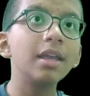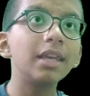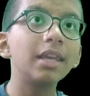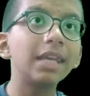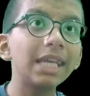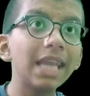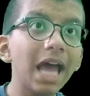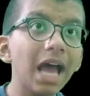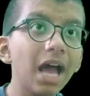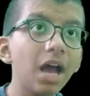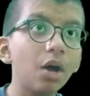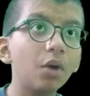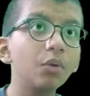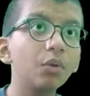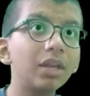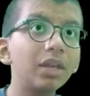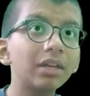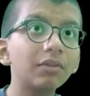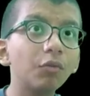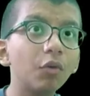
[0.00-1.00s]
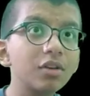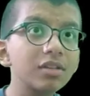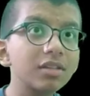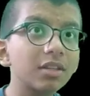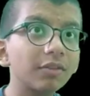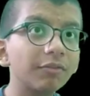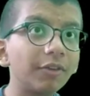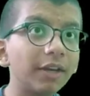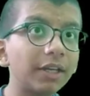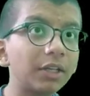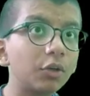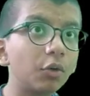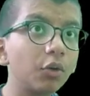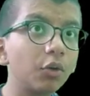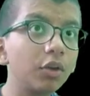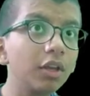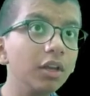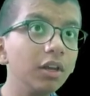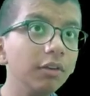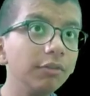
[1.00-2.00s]
now it wants the
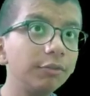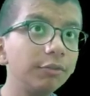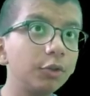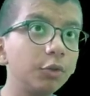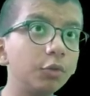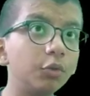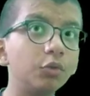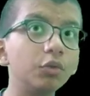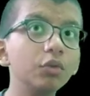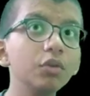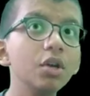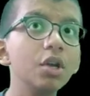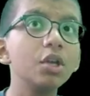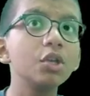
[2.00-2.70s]
factorial of 2,